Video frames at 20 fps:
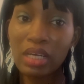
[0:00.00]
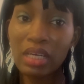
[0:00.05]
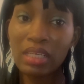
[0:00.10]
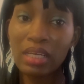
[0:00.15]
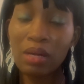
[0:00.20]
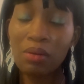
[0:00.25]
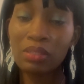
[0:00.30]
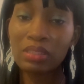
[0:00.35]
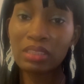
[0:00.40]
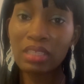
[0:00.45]
And
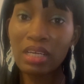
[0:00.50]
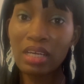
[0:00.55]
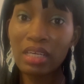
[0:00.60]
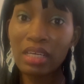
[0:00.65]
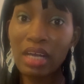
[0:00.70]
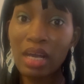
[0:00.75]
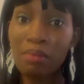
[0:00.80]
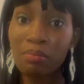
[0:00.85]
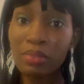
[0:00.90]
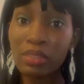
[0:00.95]
I was
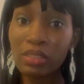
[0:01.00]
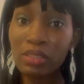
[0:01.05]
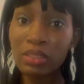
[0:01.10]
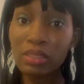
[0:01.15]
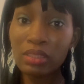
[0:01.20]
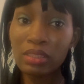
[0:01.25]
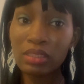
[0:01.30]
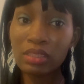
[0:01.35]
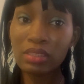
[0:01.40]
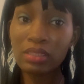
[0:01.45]
like, I'm
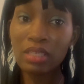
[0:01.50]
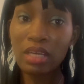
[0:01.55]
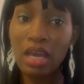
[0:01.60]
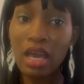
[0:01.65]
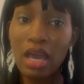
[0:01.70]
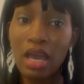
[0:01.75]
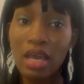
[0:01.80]
good.